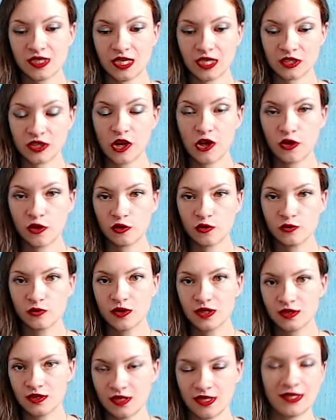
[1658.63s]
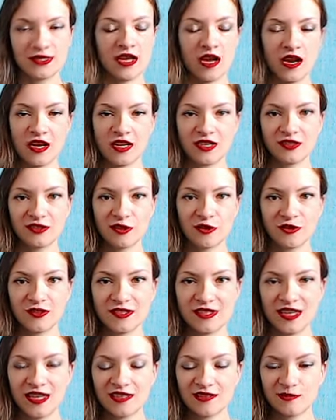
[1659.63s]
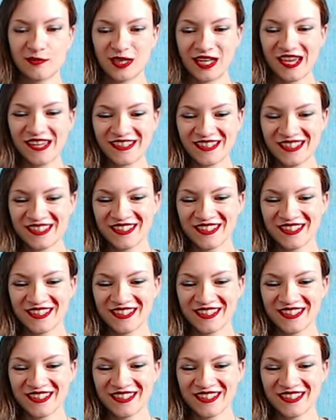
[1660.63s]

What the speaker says: at home, as I understand, because